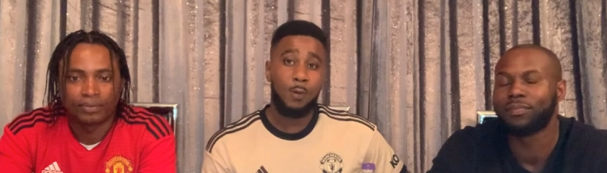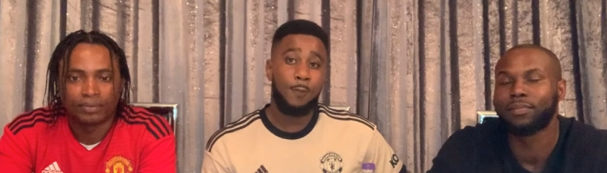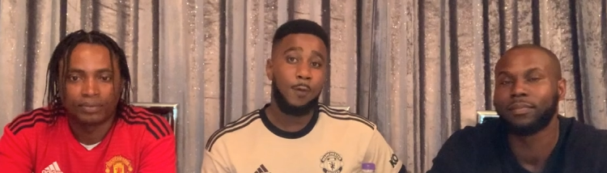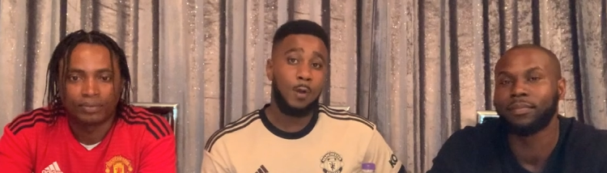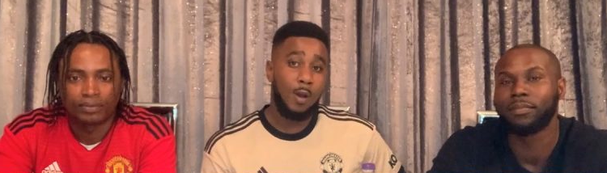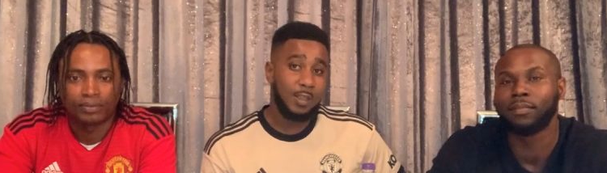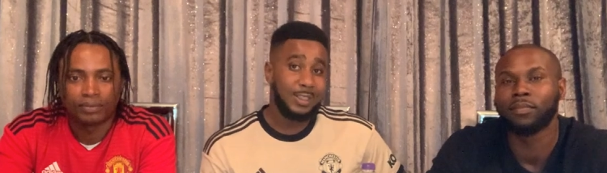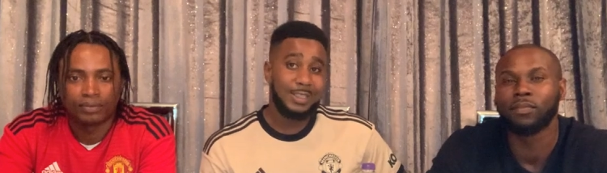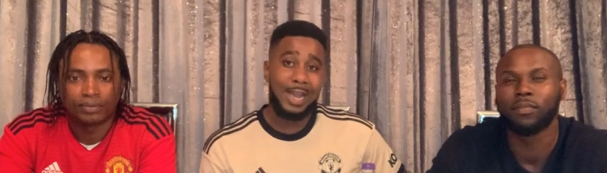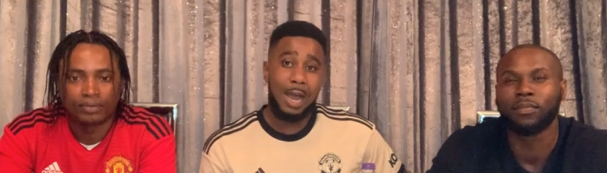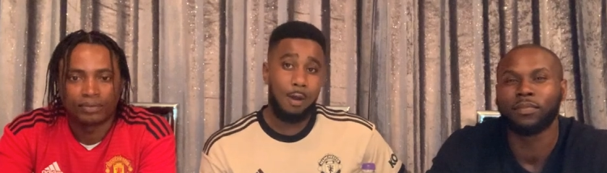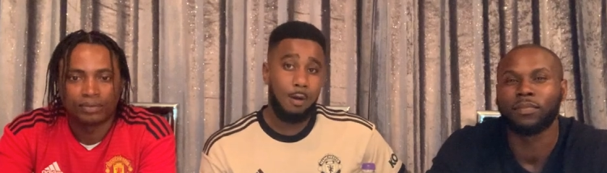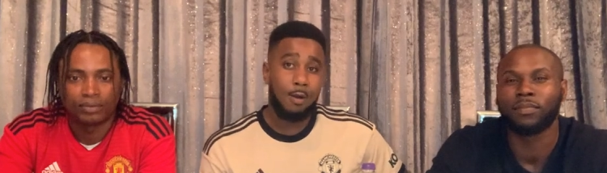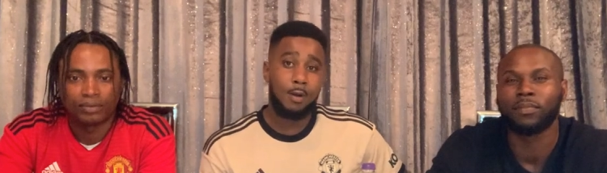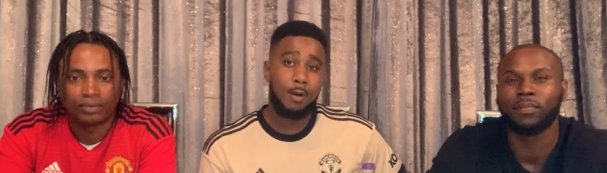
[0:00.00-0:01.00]
Speaker 1: we've lost
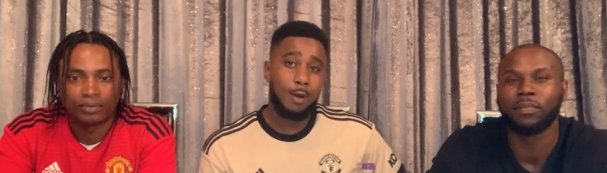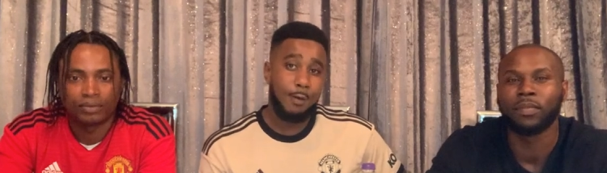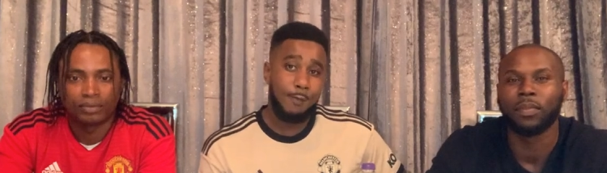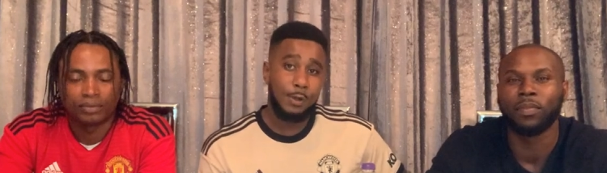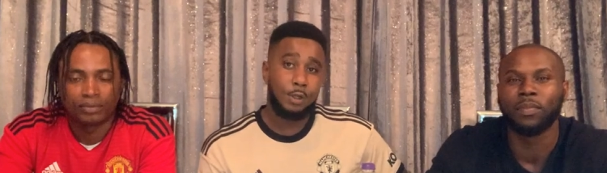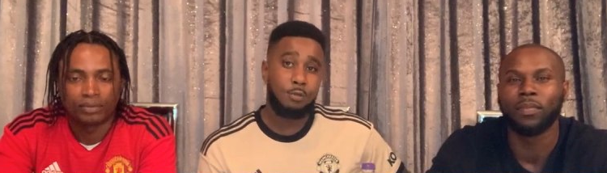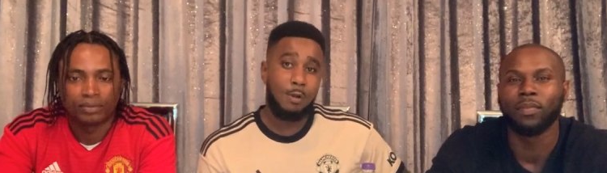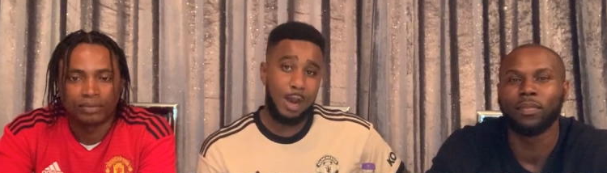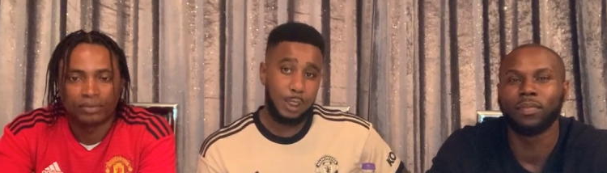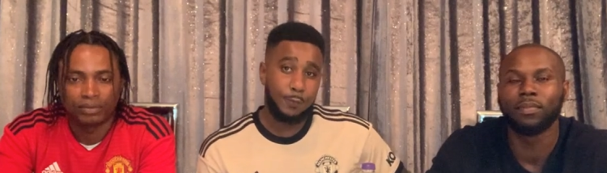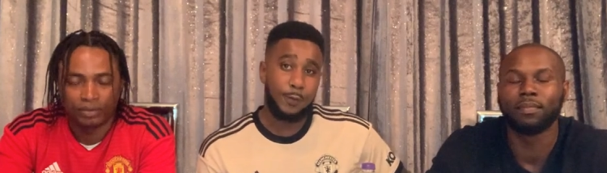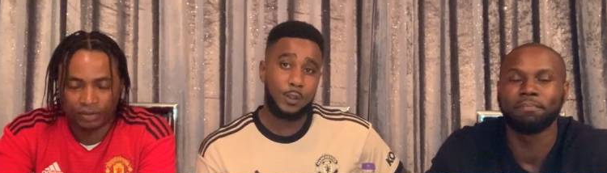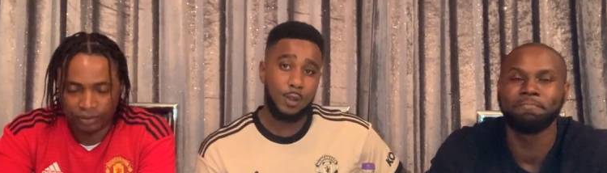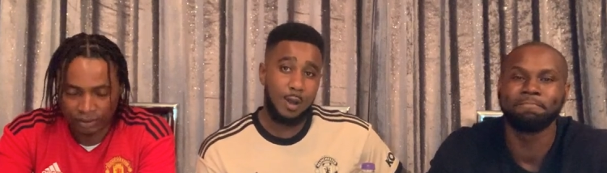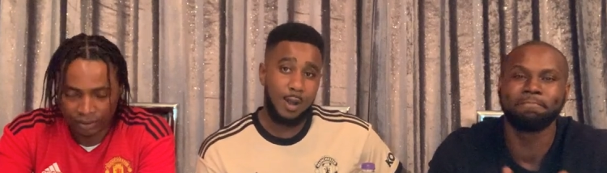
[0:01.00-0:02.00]
out on another
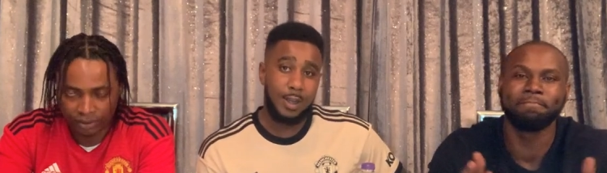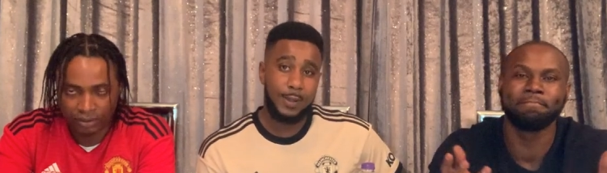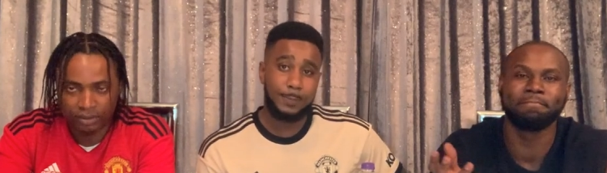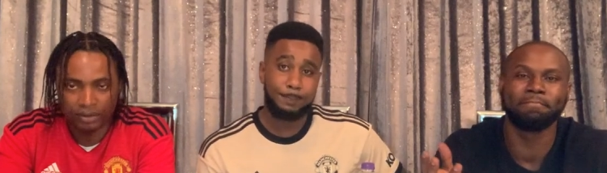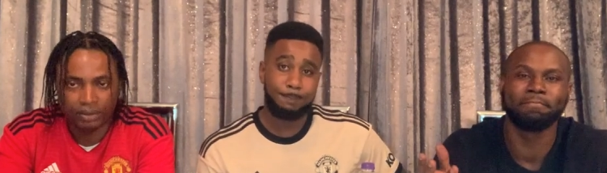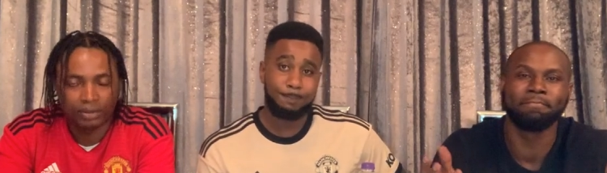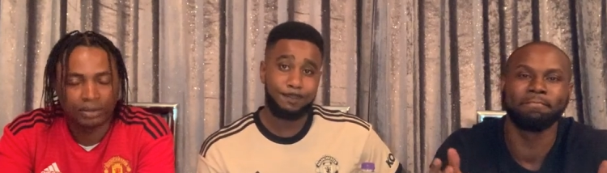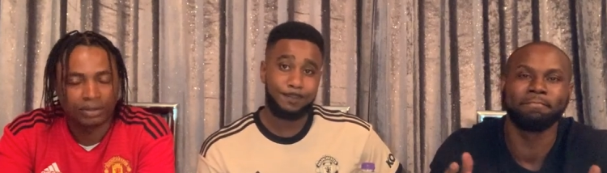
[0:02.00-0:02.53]
transfer target.